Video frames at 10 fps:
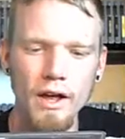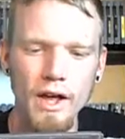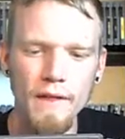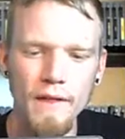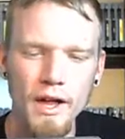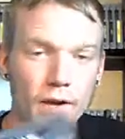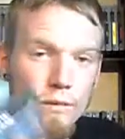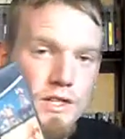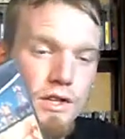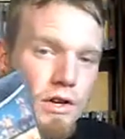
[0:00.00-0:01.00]
and then it
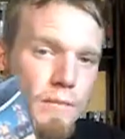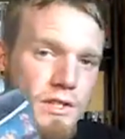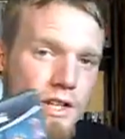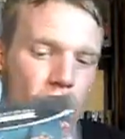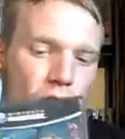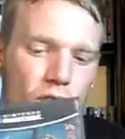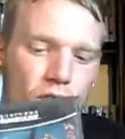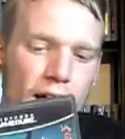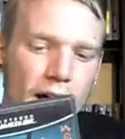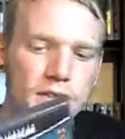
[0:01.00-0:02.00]
was 30% off of that.